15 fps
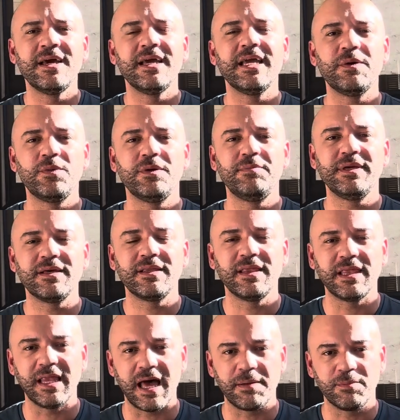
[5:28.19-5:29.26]
it would be a
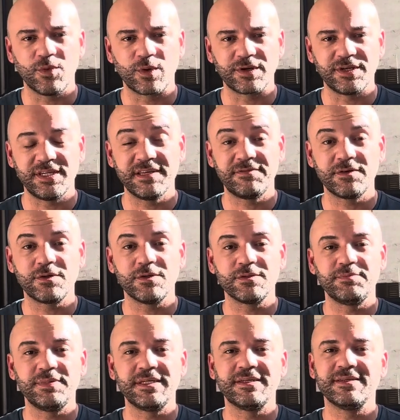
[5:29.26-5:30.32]
lot more
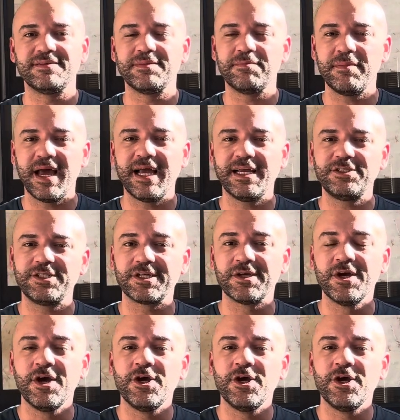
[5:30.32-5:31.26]
difficult because in magic,